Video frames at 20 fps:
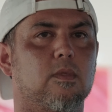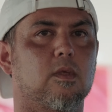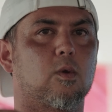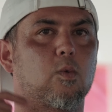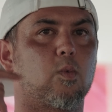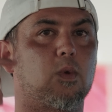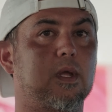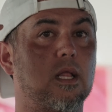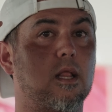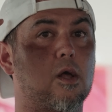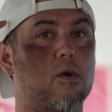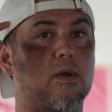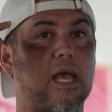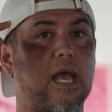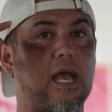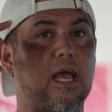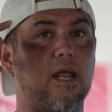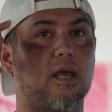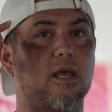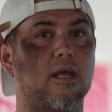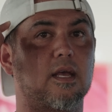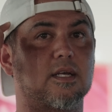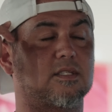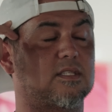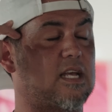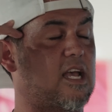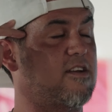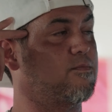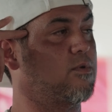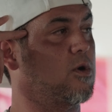relocating, as
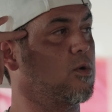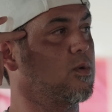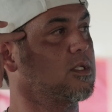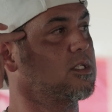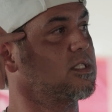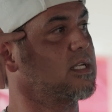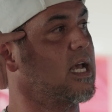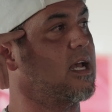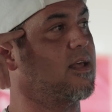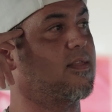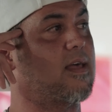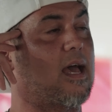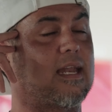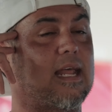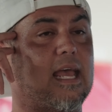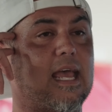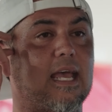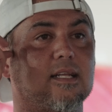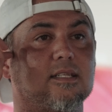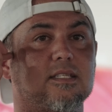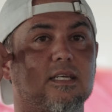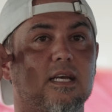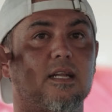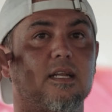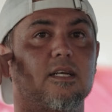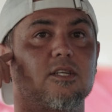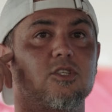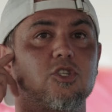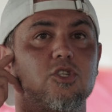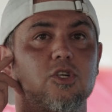Dave Brew would say, that
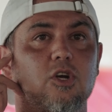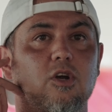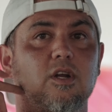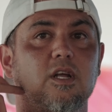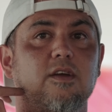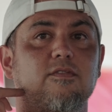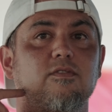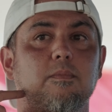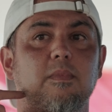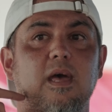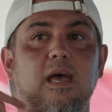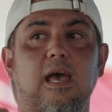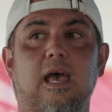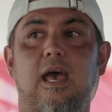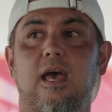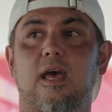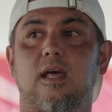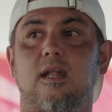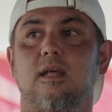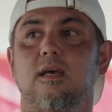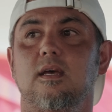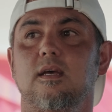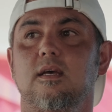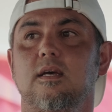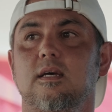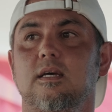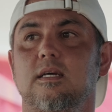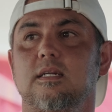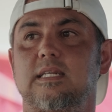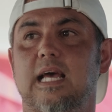18-inch journey from the head
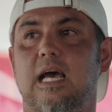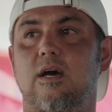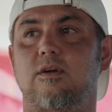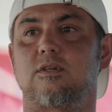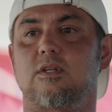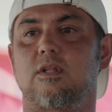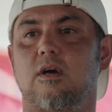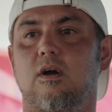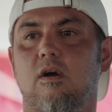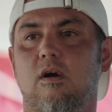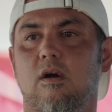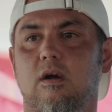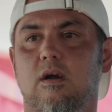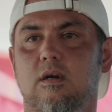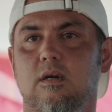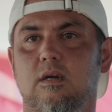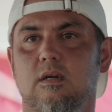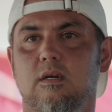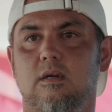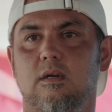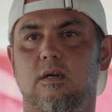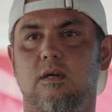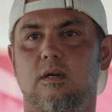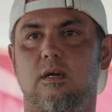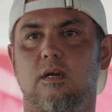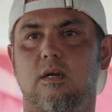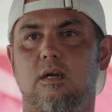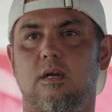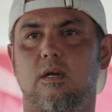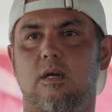down to the heart,
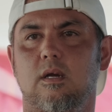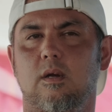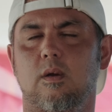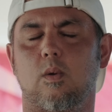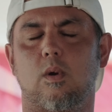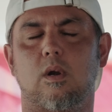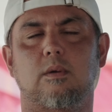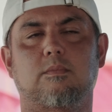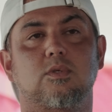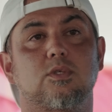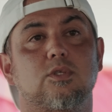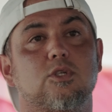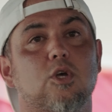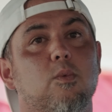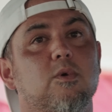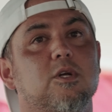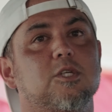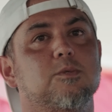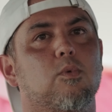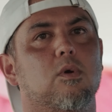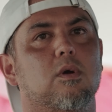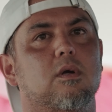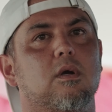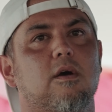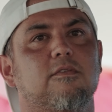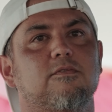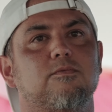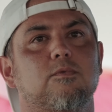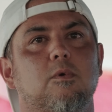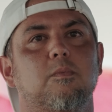where I'm so much more
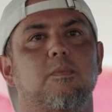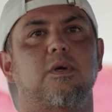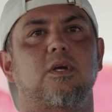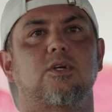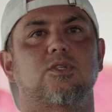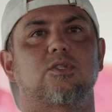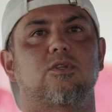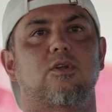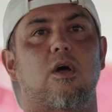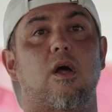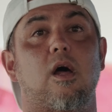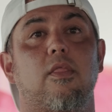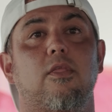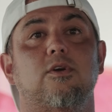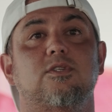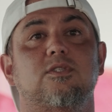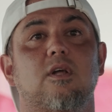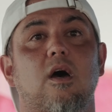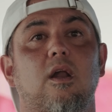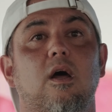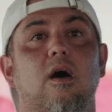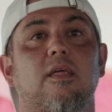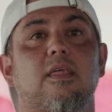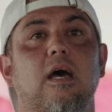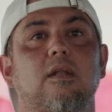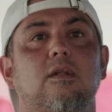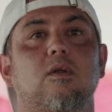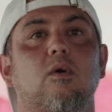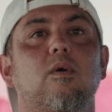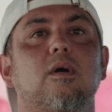comfortable because there's not all
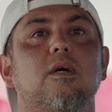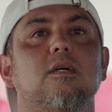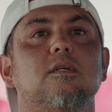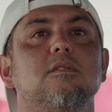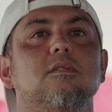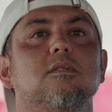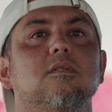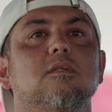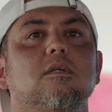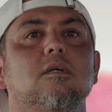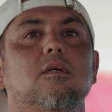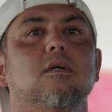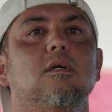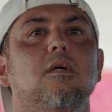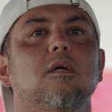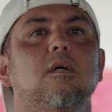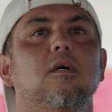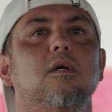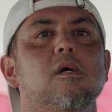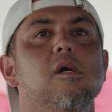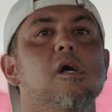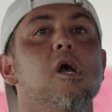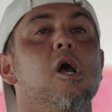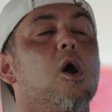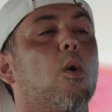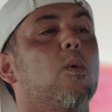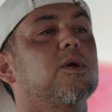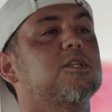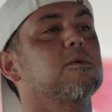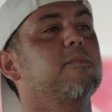that noise.
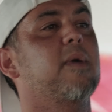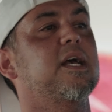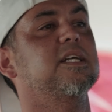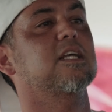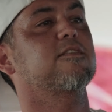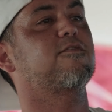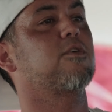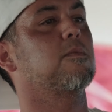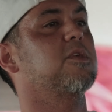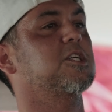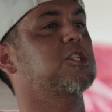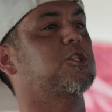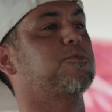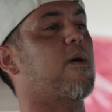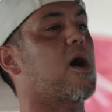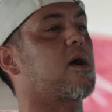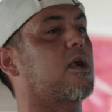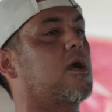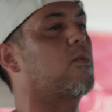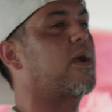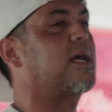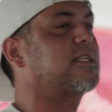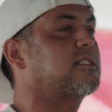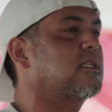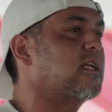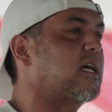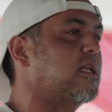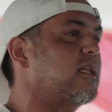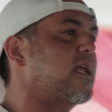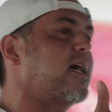What's amazing from this spot at
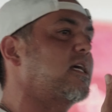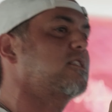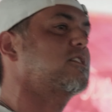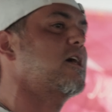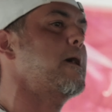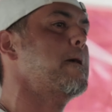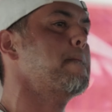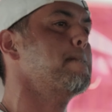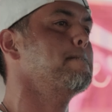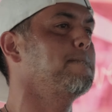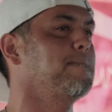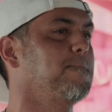Resin at nighttime,